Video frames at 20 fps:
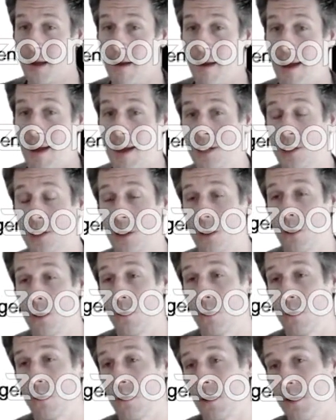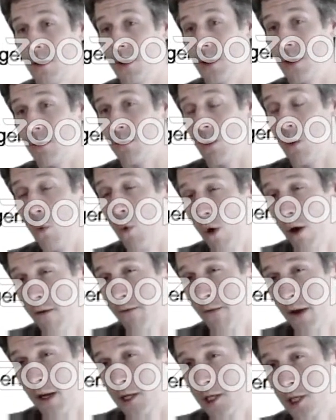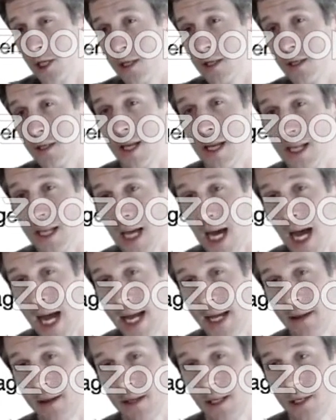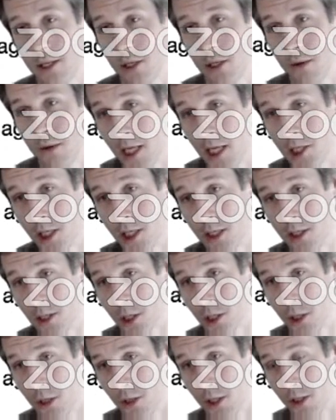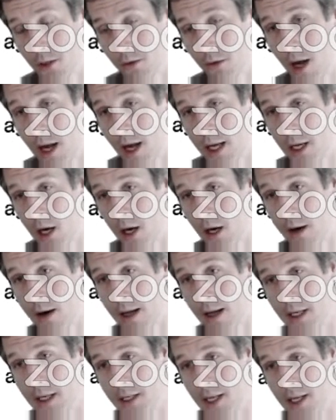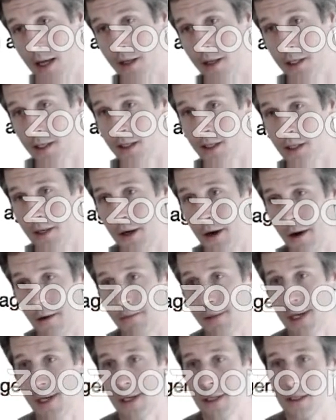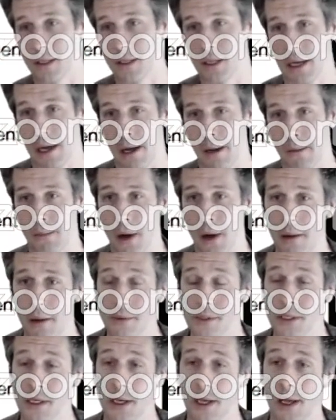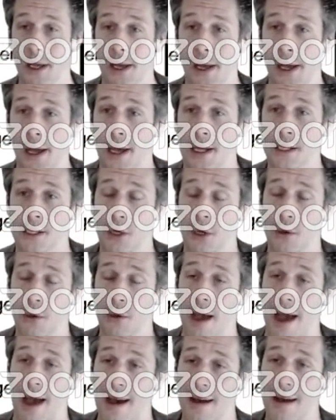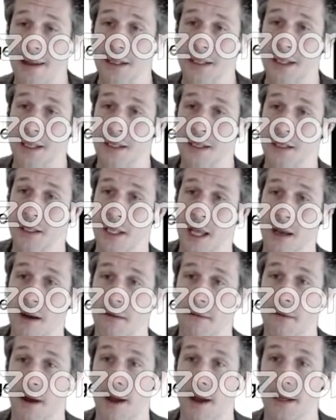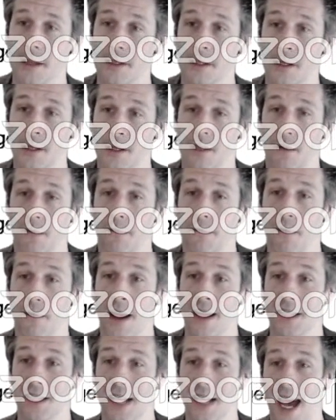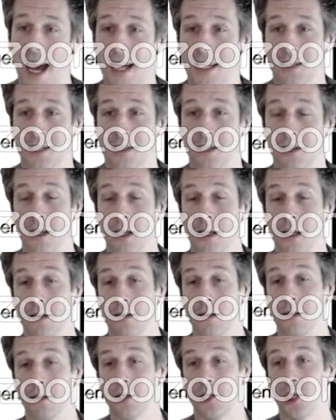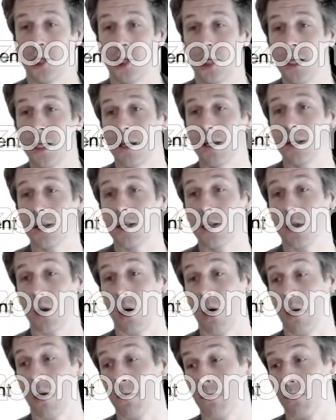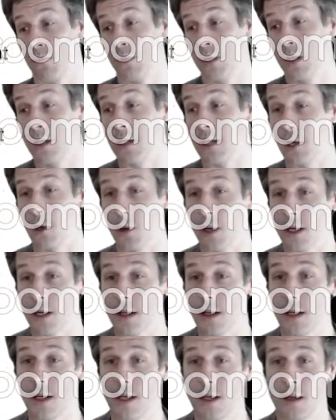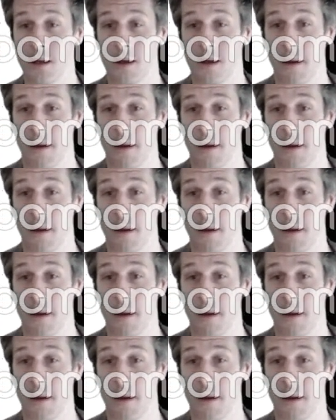And so the reward functions that guide these two agents are shown on the right. RA is Alice's and RB is Bob's. And so Alice is incentivized to find tasks that she can solve really quickly,